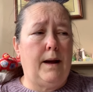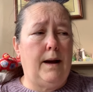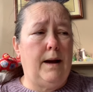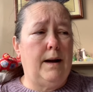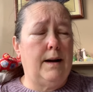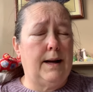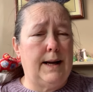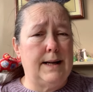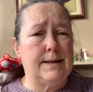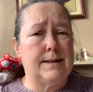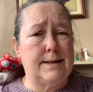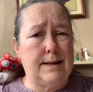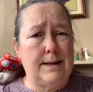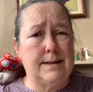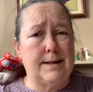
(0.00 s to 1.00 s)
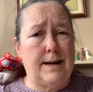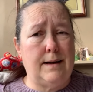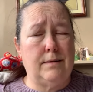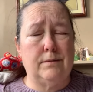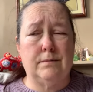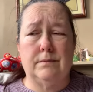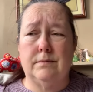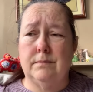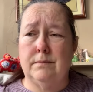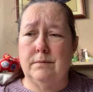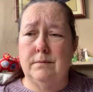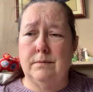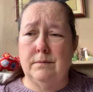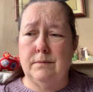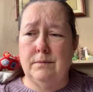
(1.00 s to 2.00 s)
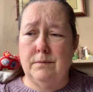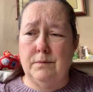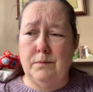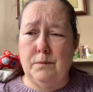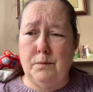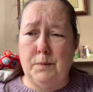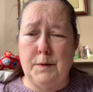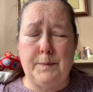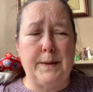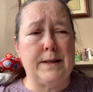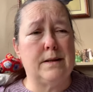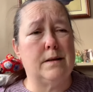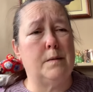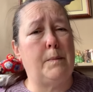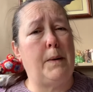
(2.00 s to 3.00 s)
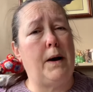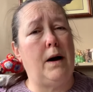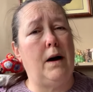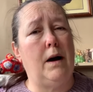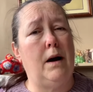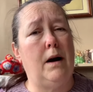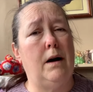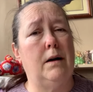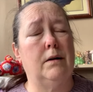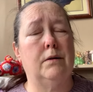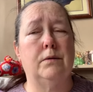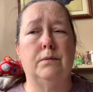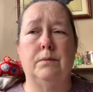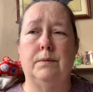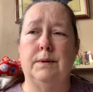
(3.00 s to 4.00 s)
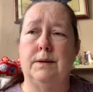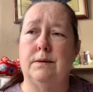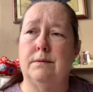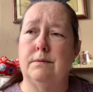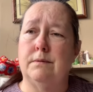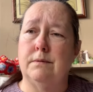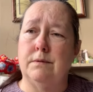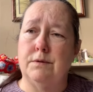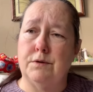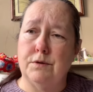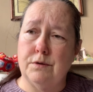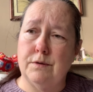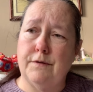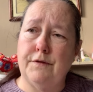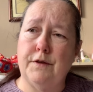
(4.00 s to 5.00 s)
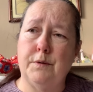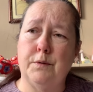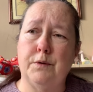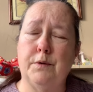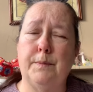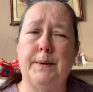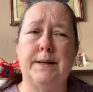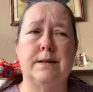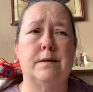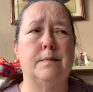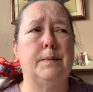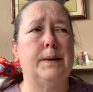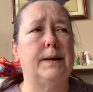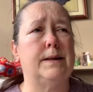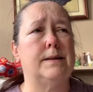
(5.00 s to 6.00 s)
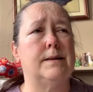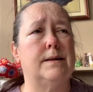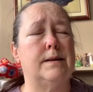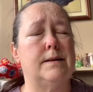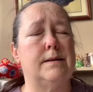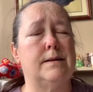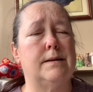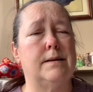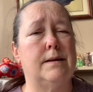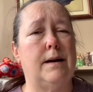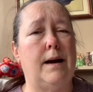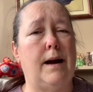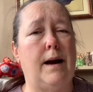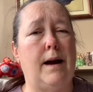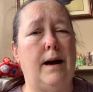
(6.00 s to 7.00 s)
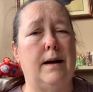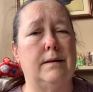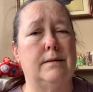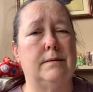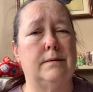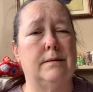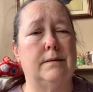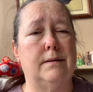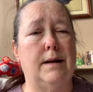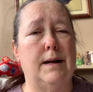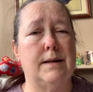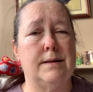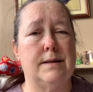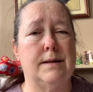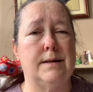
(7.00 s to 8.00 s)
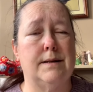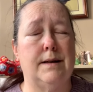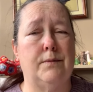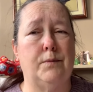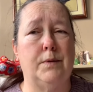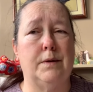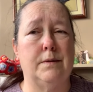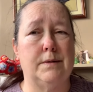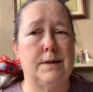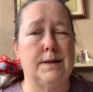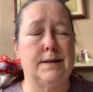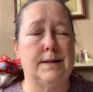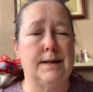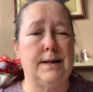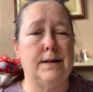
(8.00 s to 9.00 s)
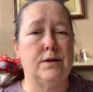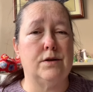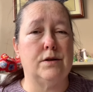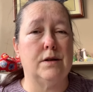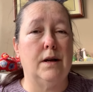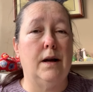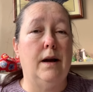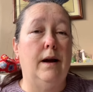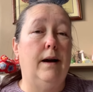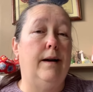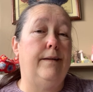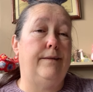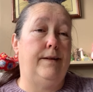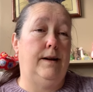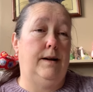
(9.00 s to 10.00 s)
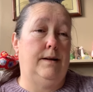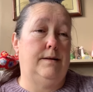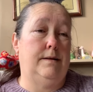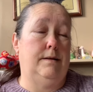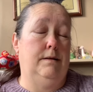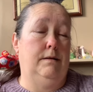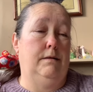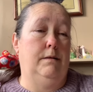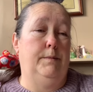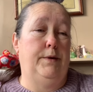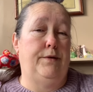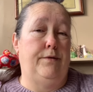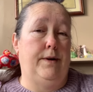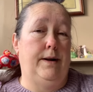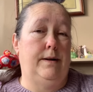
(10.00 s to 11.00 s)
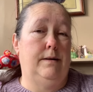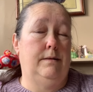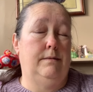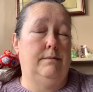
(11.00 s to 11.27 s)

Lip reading: And I get sat down. We'd been to the park. We'd done a few other bits and pieces. And I sat down to stitch and realised I'd not got my thread.